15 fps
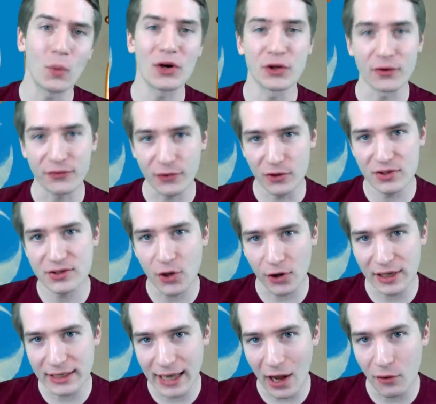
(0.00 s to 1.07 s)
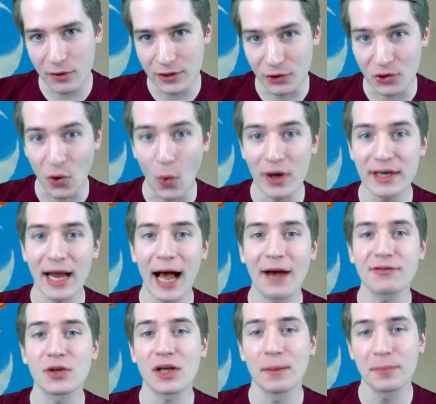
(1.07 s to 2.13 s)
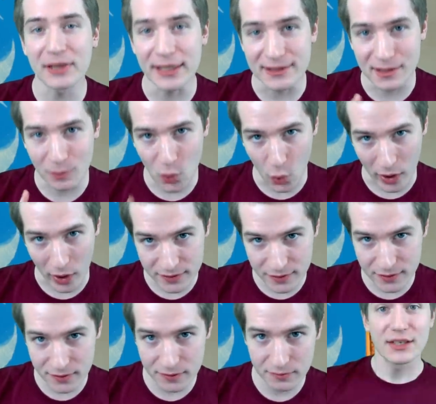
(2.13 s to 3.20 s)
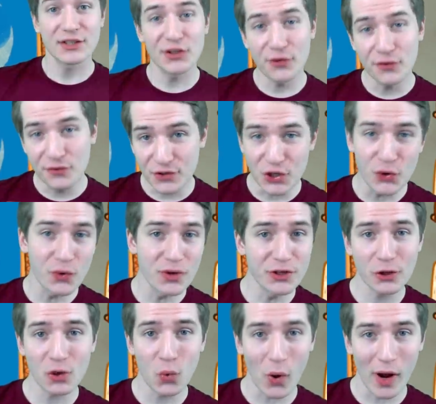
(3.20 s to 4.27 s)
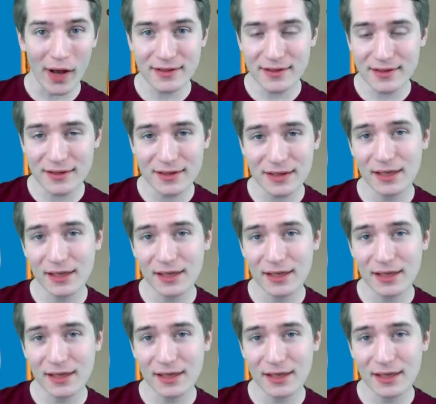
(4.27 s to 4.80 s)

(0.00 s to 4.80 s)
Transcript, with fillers: when you're first starting out, you're going to have to complete some quests. To view your quests,